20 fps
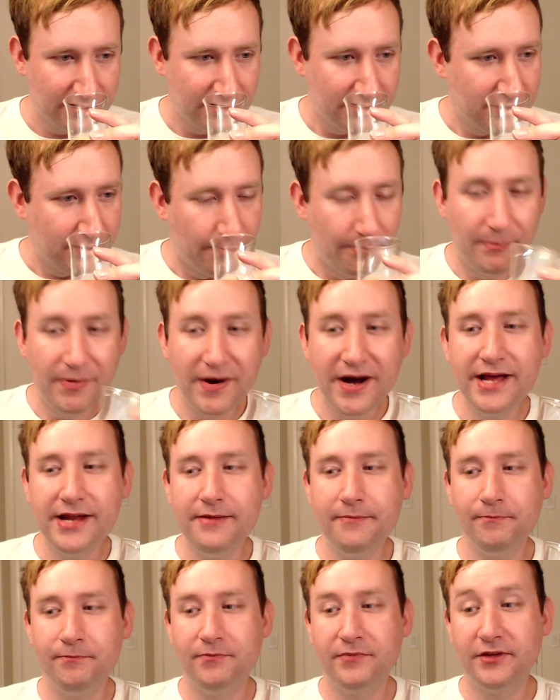but
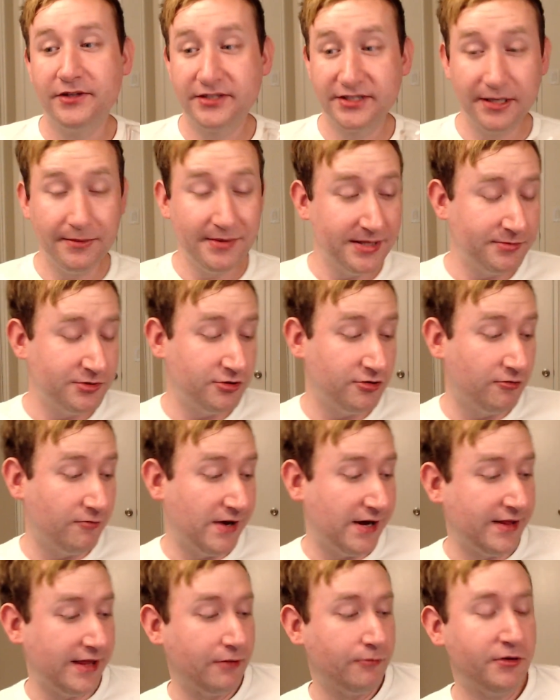some of them do it well,
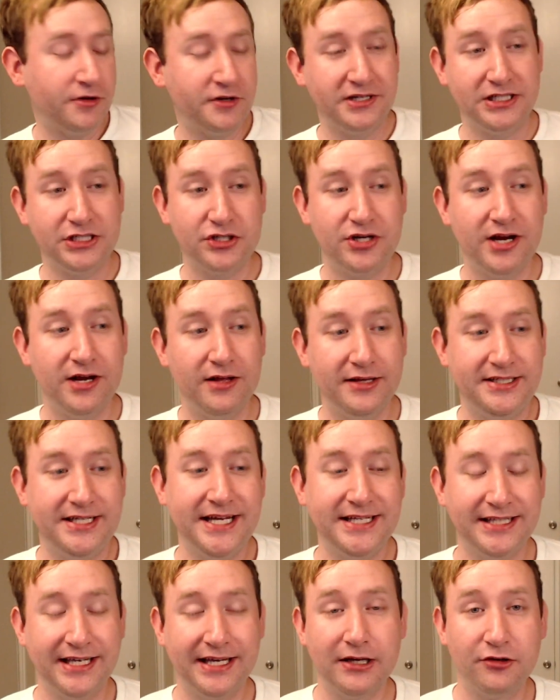like Wilderness Trail. It tastes
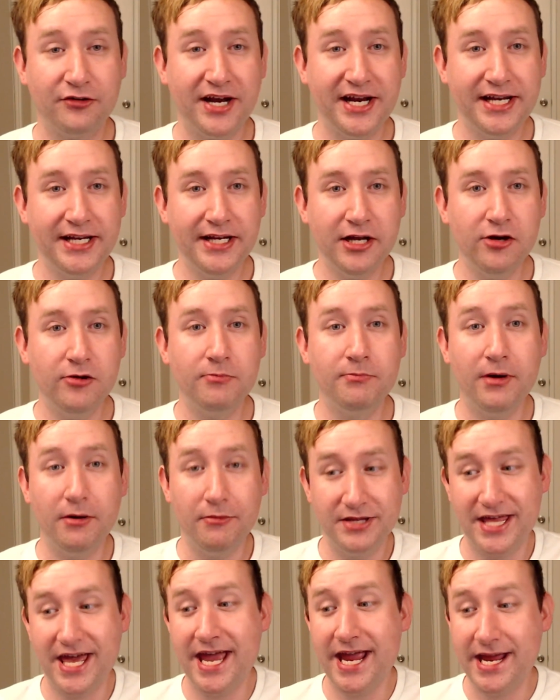like a grainy note, but with
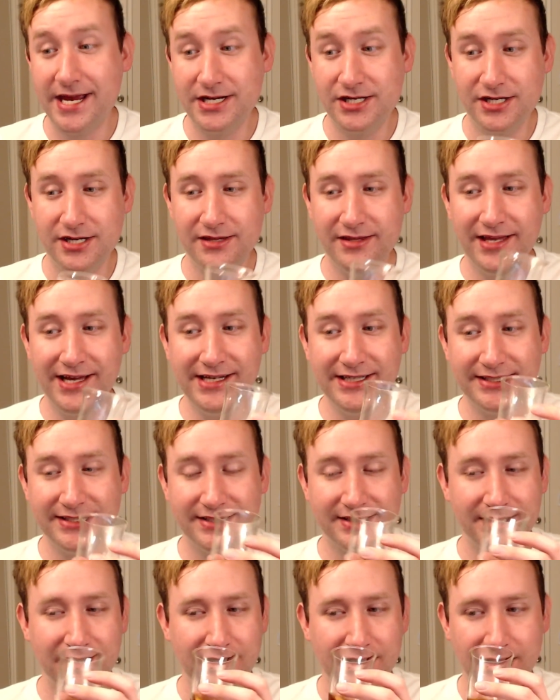age. This
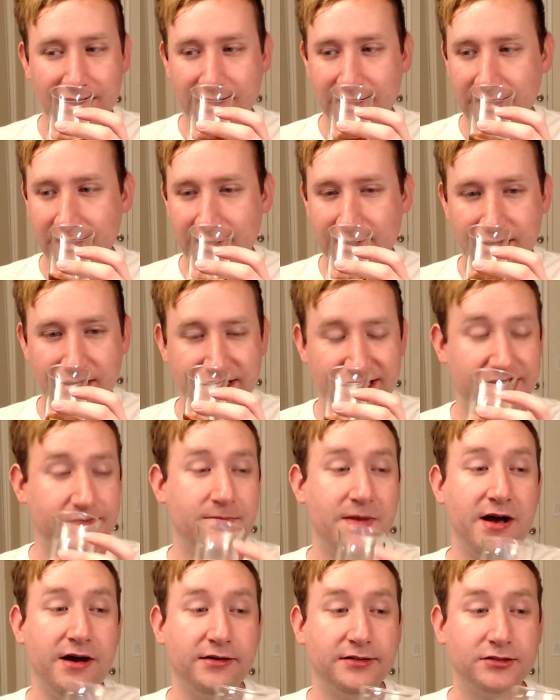
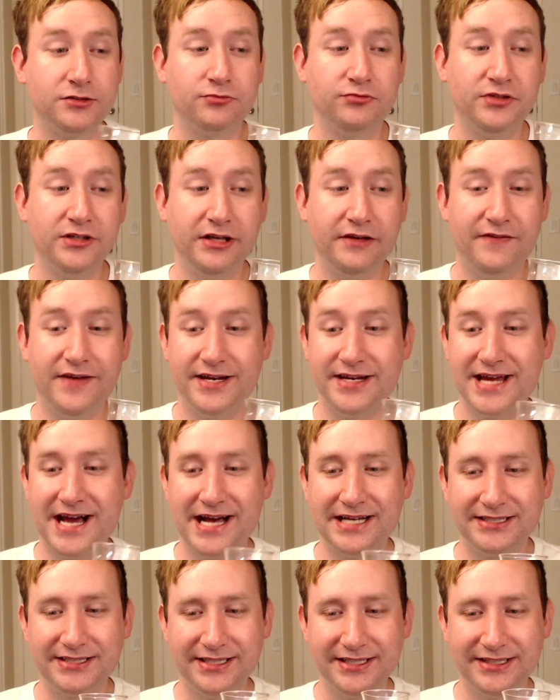smells really
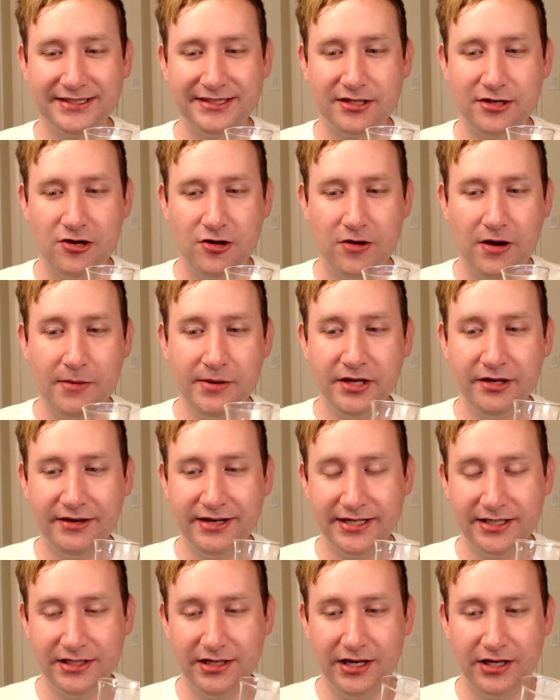fantastic. So I'm gonna go ahead
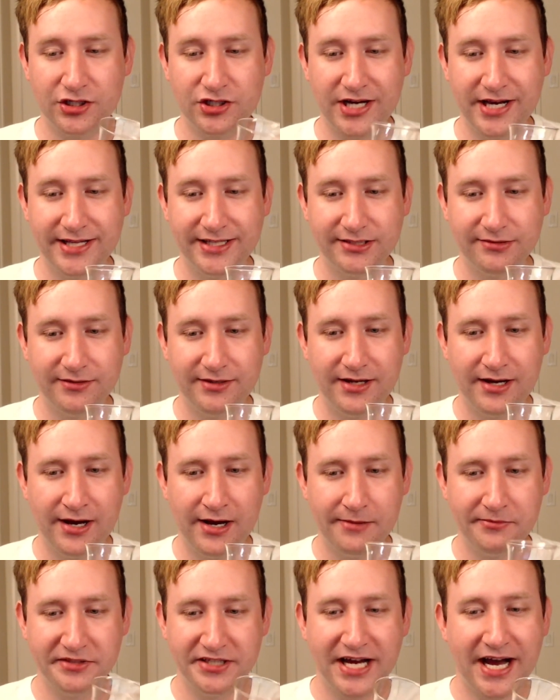and try this
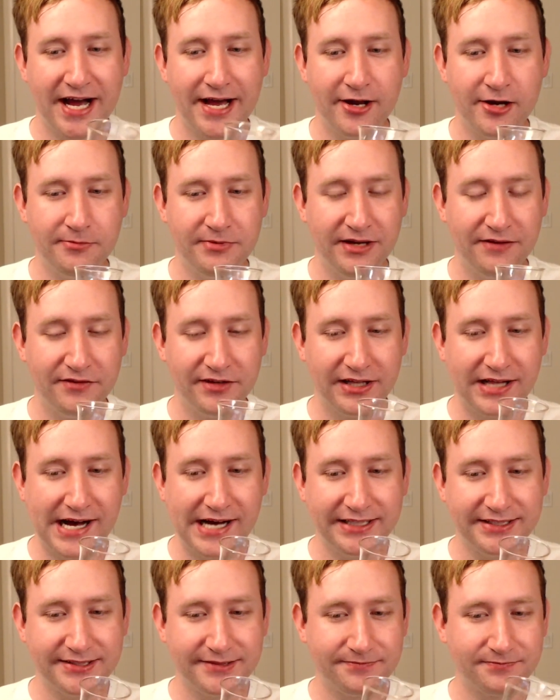one. Guy, I hope you have your
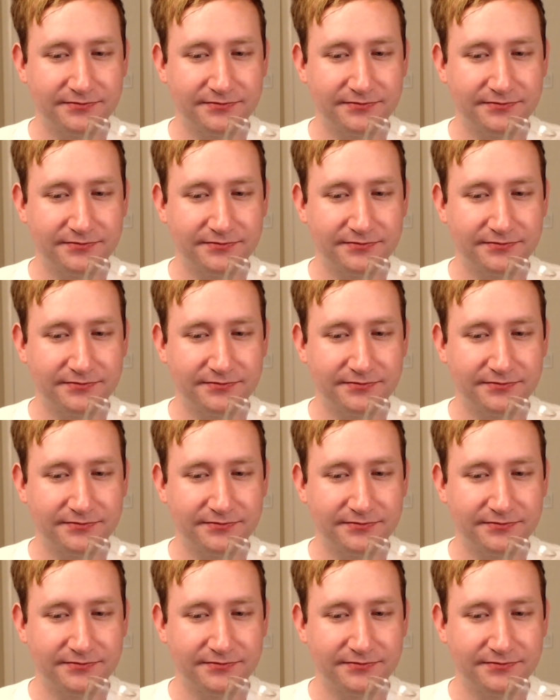glass.